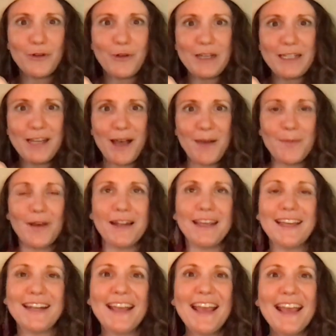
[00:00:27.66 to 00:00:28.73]
top on it.
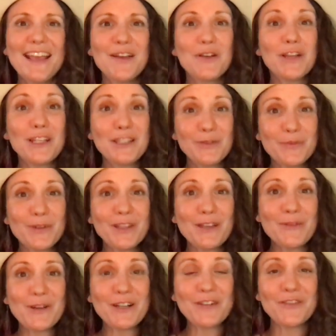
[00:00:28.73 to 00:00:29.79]
It's really
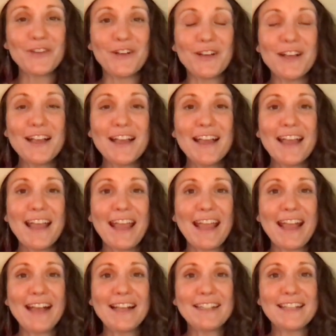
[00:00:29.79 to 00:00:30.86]
wonderful,
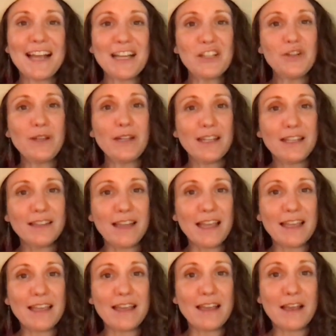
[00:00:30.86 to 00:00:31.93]
and I actually
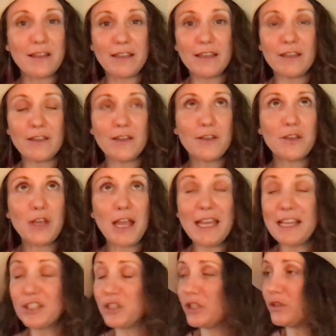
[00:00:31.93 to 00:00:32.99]

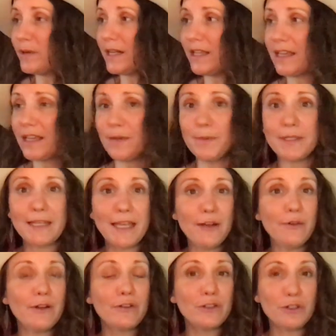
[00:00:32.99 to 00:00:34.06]
treat it like a potato,
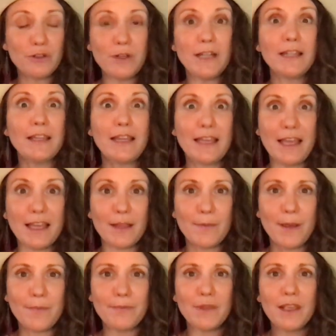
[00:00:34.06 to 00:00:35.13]
and I also treat it like jicama.
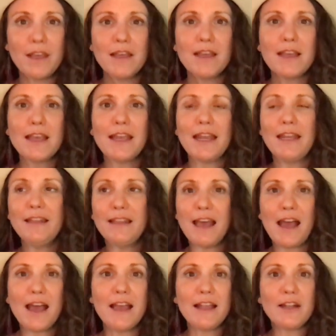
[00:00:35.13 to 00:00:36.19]
In
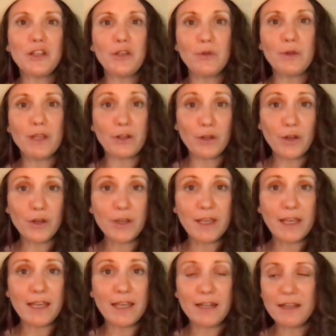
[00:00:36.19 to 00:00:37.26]
that you can cook
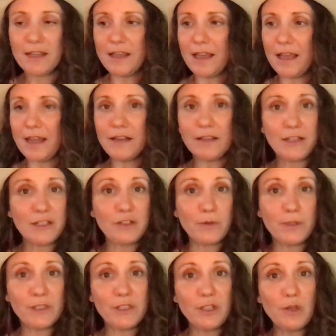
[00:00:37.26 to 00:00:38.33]
it into a
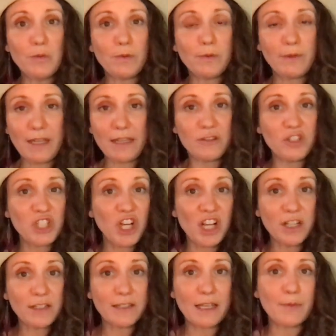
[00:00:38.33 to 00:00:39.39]
soup like
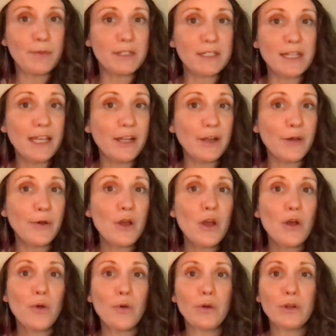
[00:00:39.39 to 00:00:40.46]
chunks like potato,
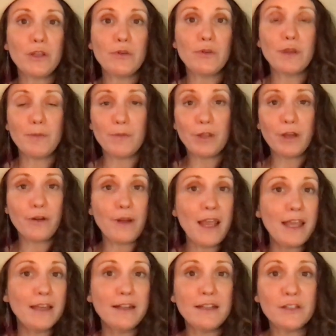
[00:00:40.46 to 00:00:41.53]
or you can
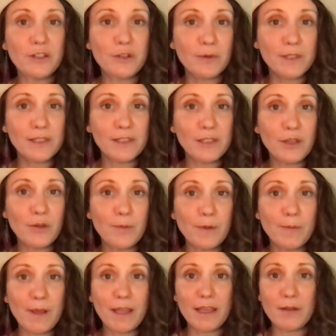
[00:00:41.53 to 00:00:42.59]
puree it into a soup and
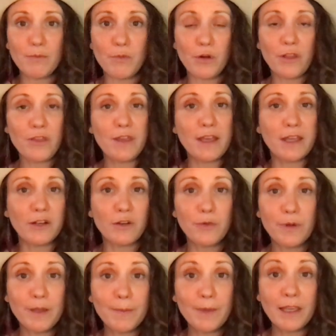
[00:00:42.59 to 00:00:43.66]
make it more thick and
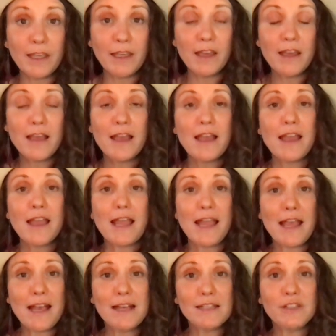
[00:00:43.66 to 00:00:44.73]
creamy,
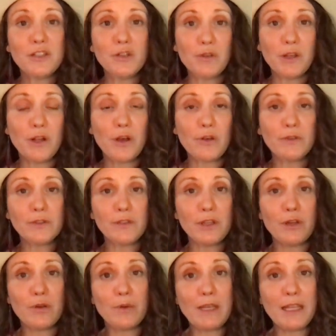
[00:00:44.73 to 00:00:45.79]
and you can
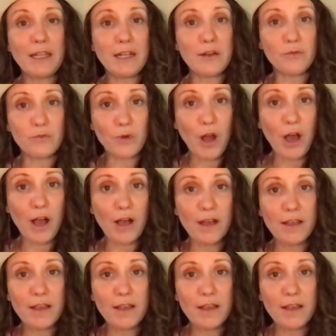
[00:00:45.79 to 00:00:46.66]
also eat it raw.